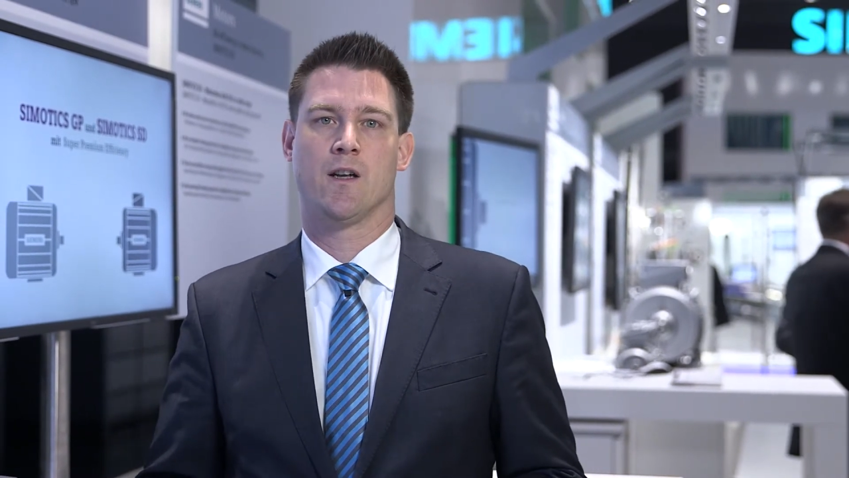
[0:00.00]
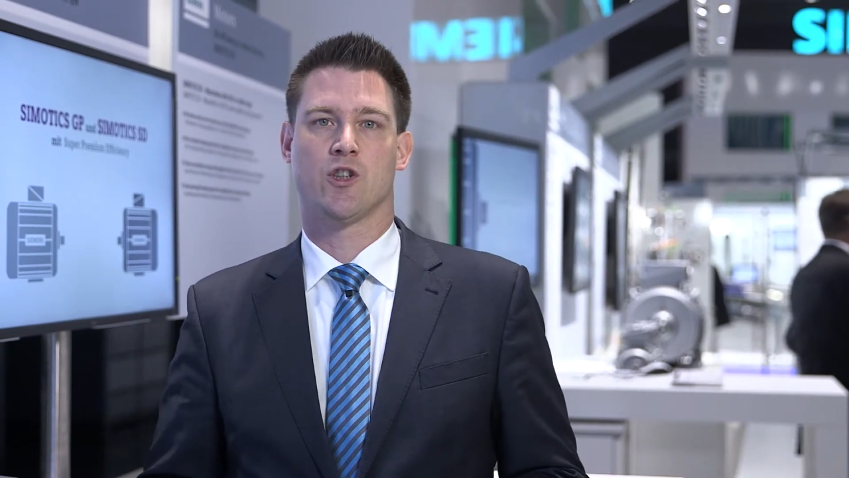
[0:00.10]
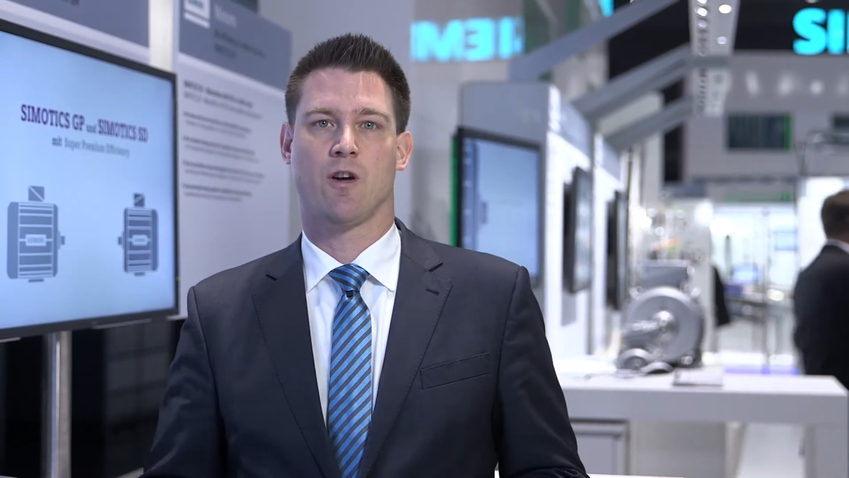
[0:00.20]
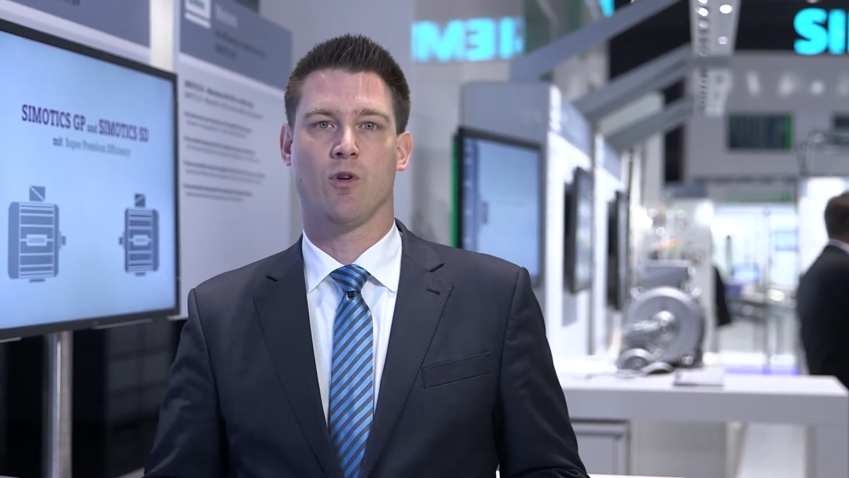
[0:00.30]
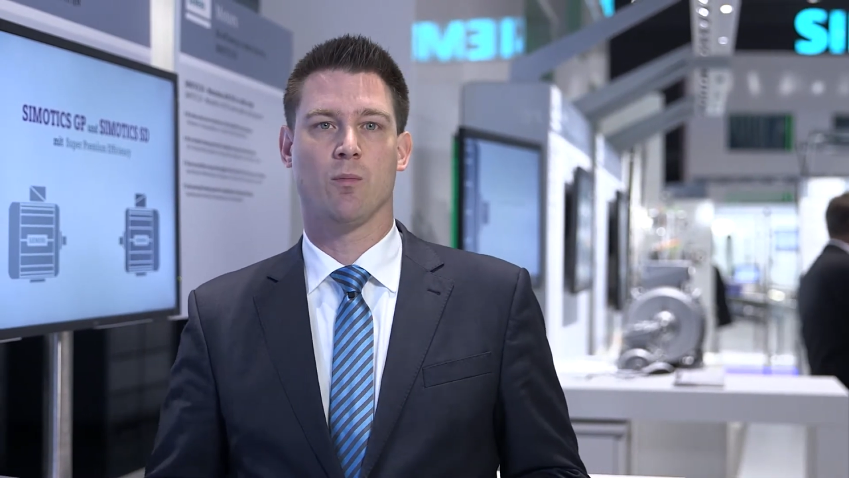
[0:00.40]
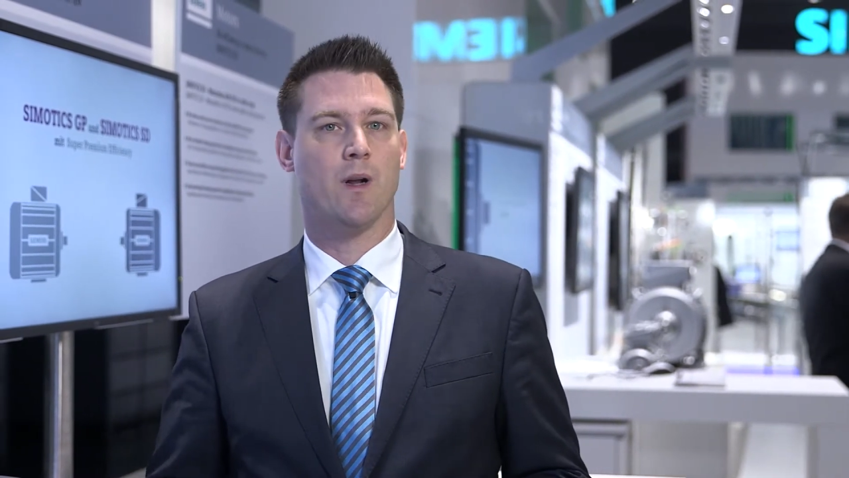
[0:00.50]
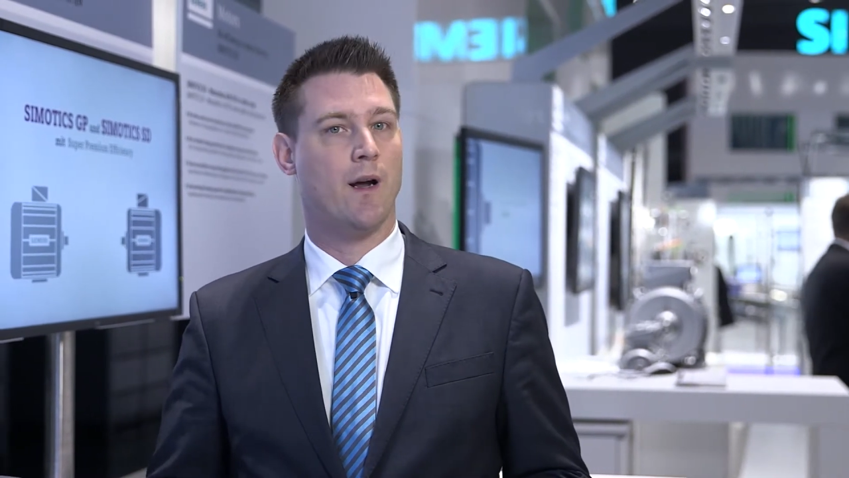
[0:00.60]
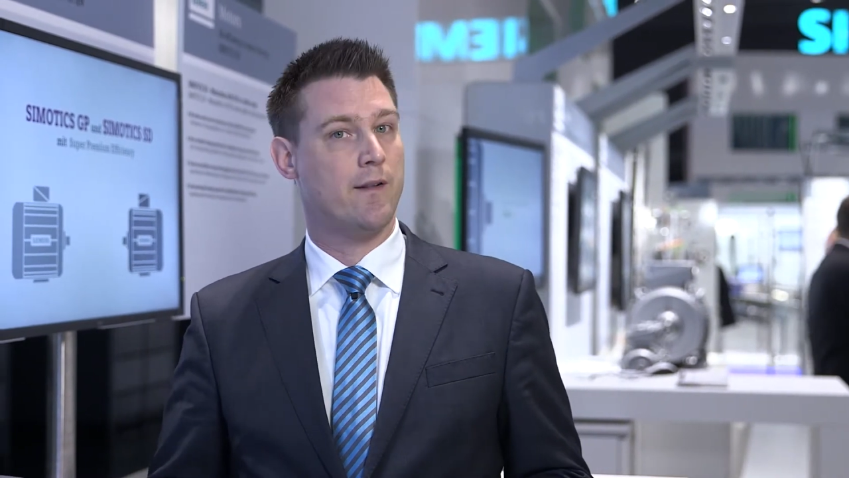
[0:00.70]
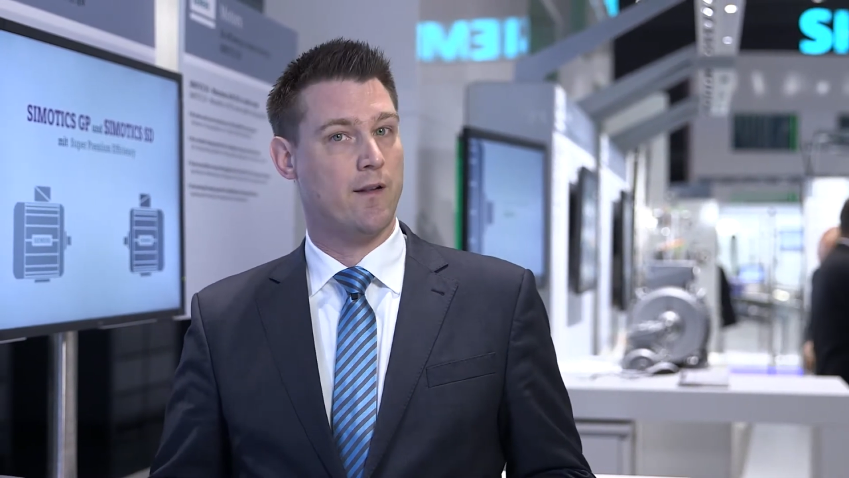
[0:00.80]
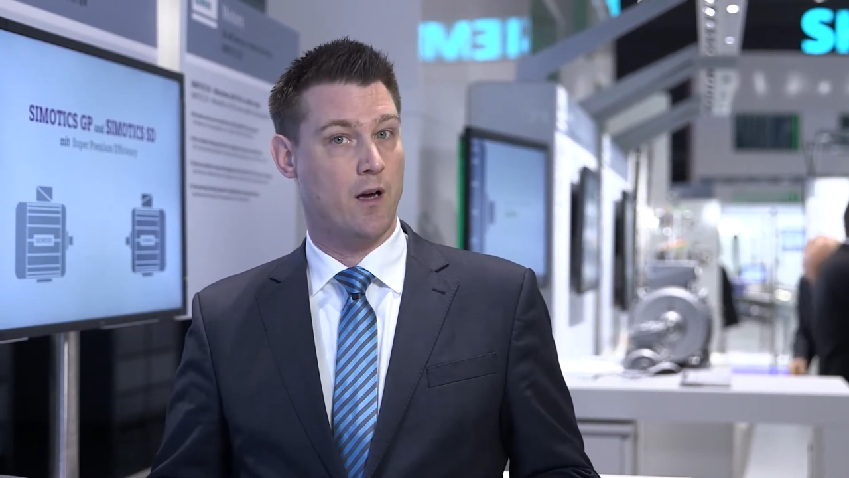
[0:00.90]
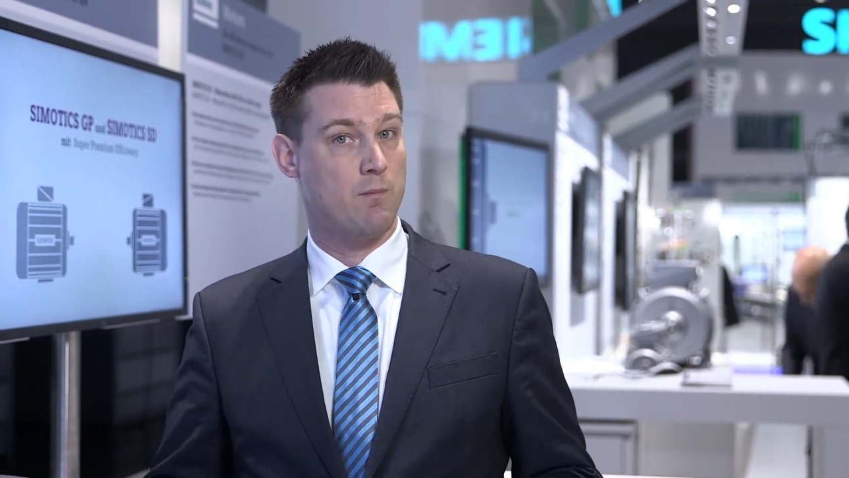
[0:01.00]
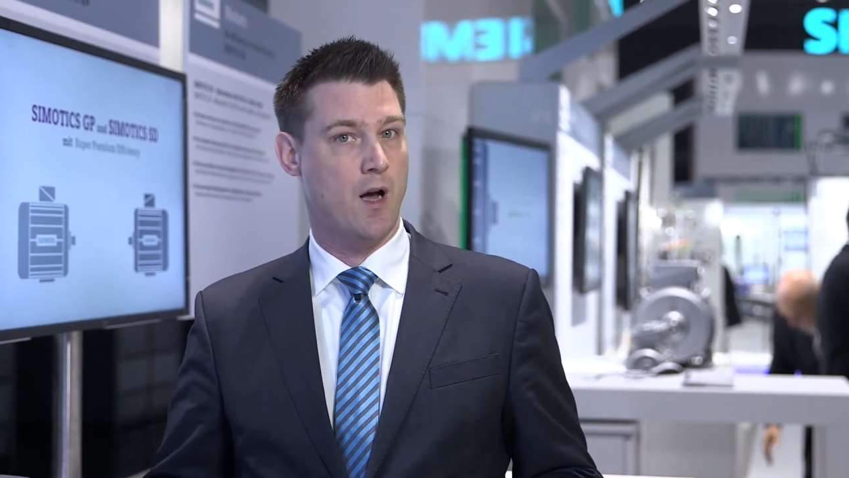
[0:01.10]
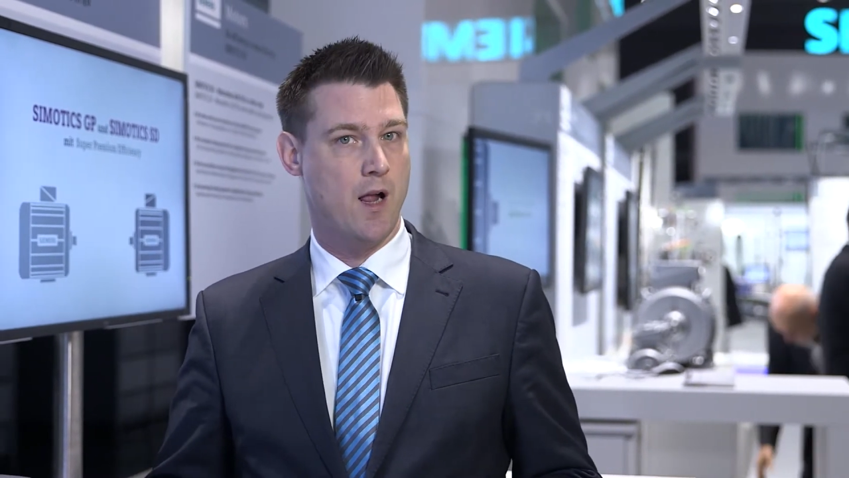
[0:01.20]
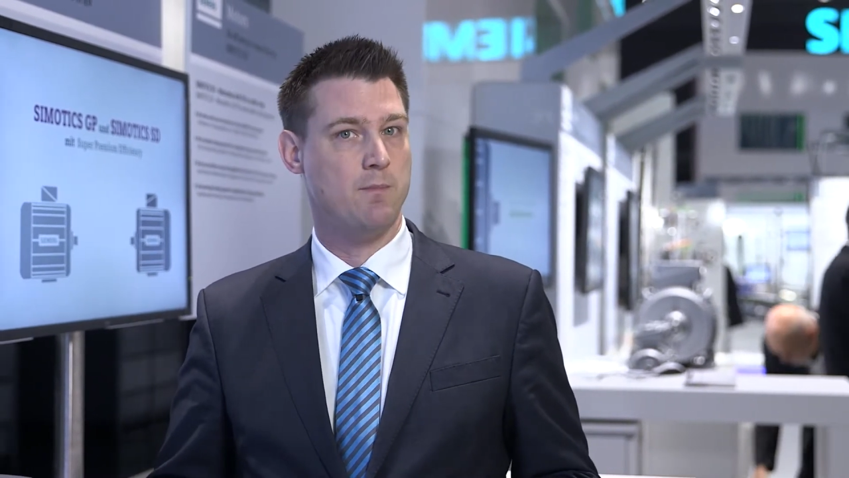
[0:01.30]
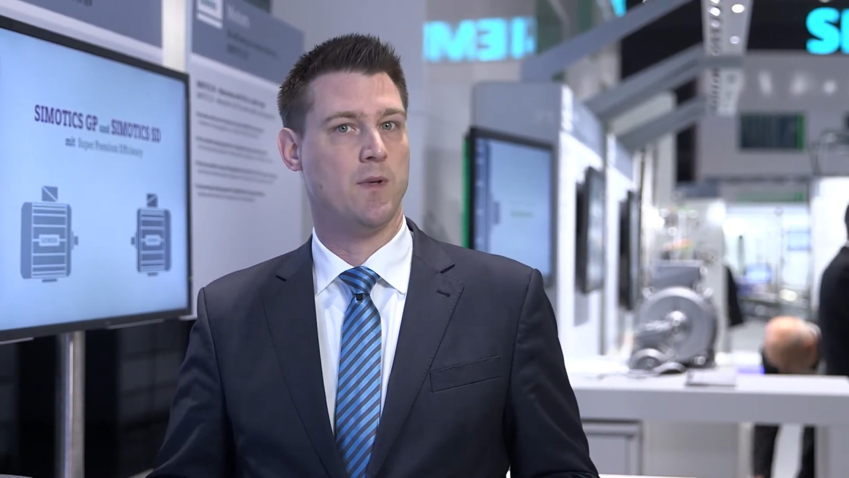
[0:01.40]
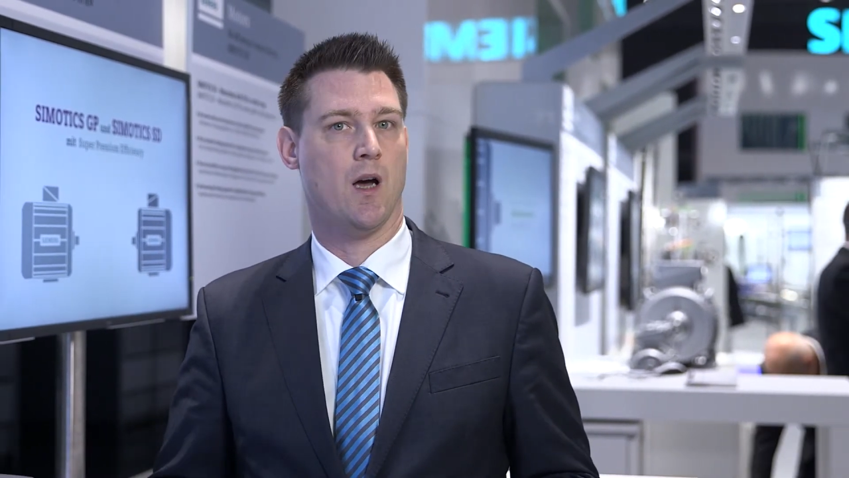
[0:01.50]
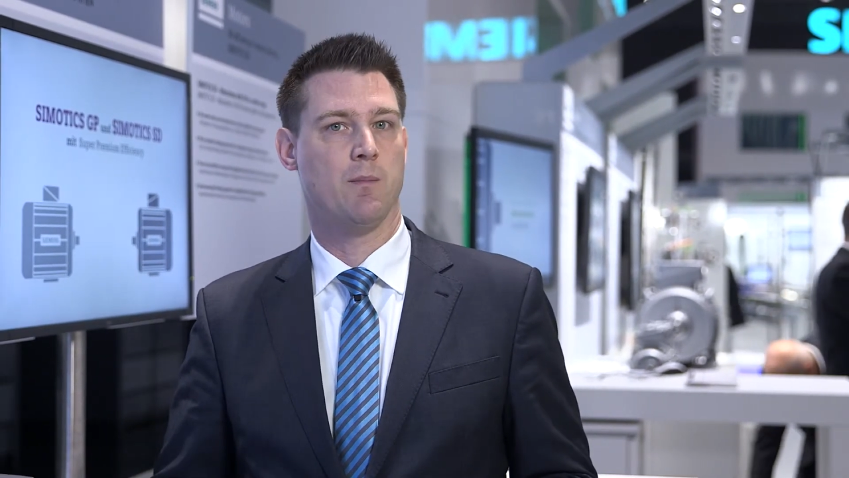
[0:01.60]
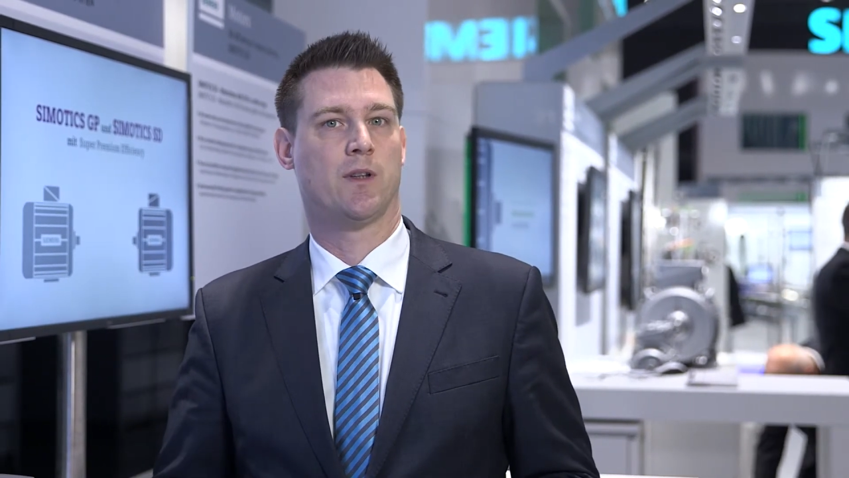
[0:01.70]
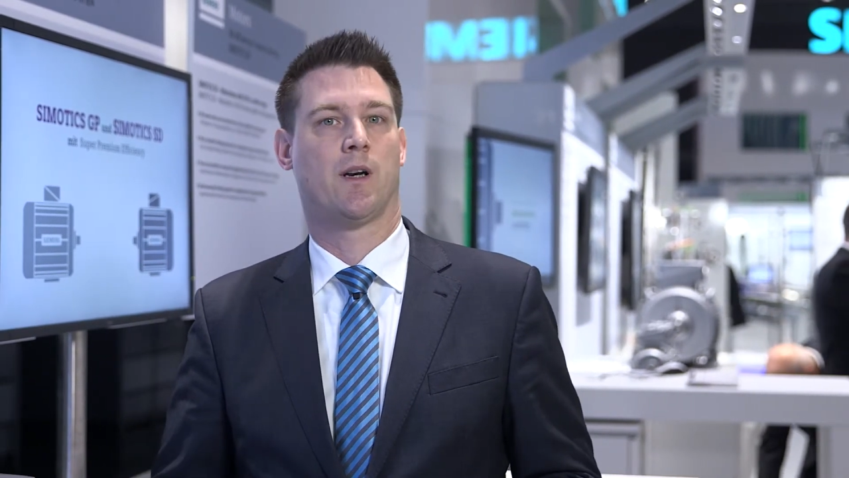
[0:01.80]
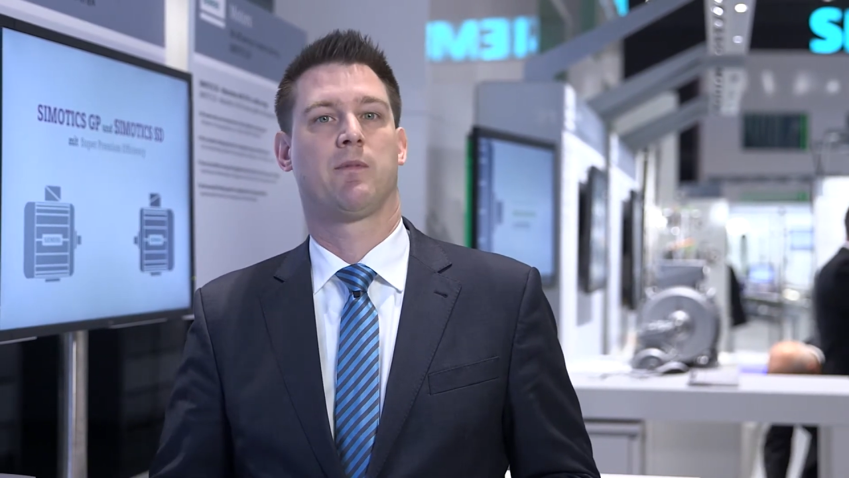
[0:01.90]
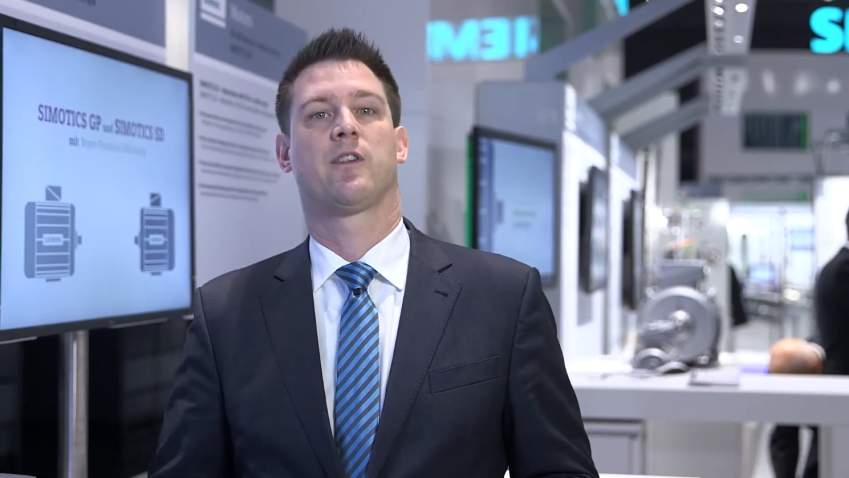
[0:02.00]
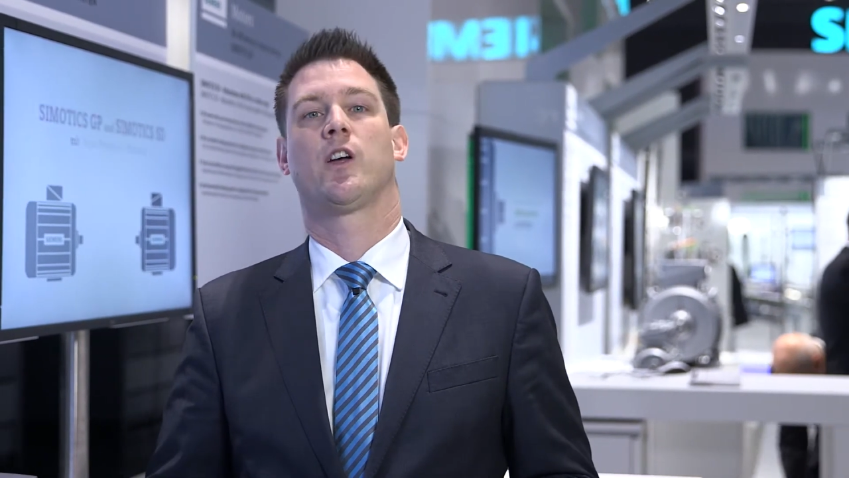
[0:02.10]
after just six months in operation.